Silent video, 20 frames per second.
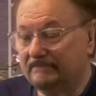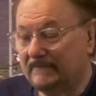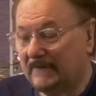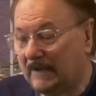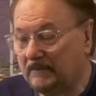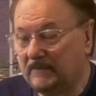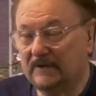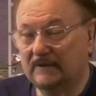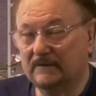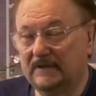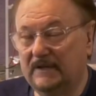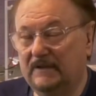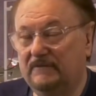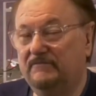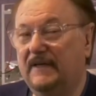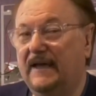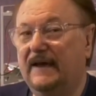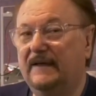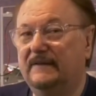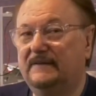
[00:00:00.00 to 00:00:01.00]
I'm going to leave
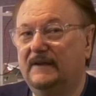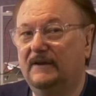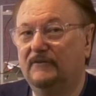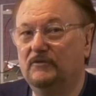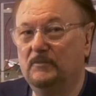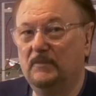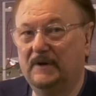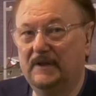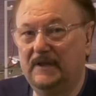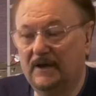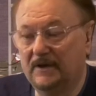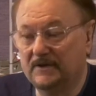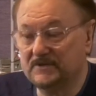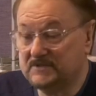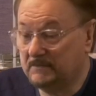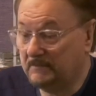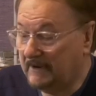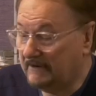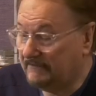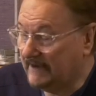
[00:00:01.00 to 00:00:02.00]
that to everybody else.
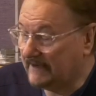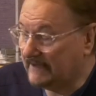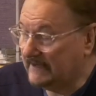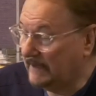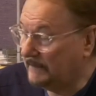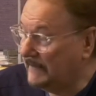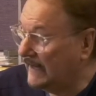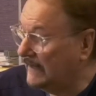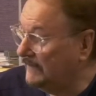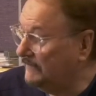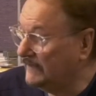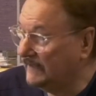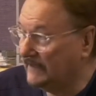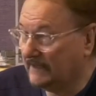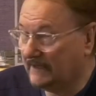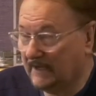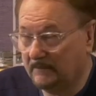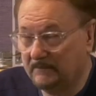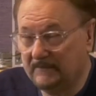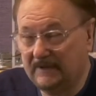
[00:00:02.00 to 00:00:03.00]
And matter of fact, I'm not even going to
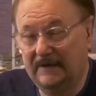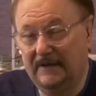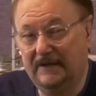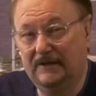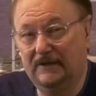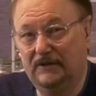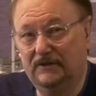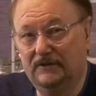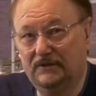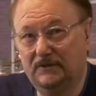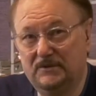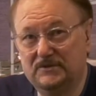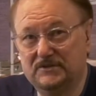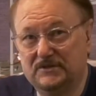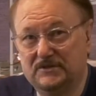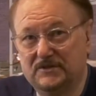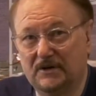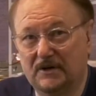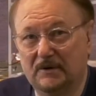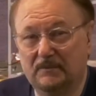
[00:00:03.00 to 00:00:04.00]
come to any
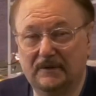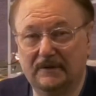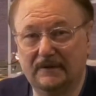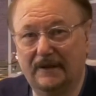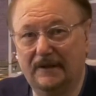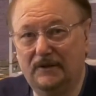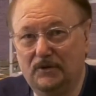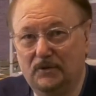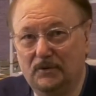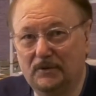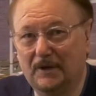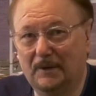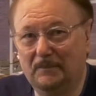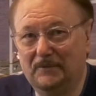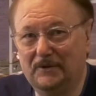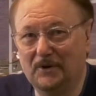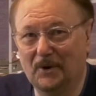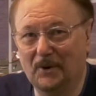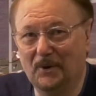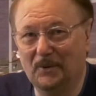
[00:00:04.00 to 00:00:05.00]
conclusions here. I'm going to let you come
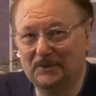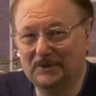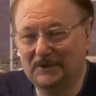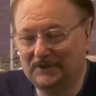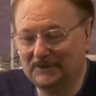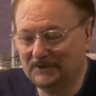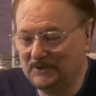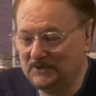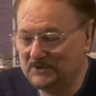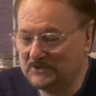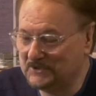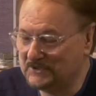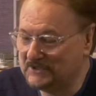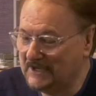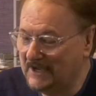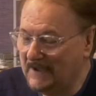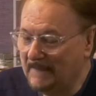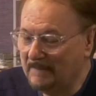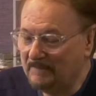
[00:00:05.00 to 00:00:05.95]
to your own conclusions.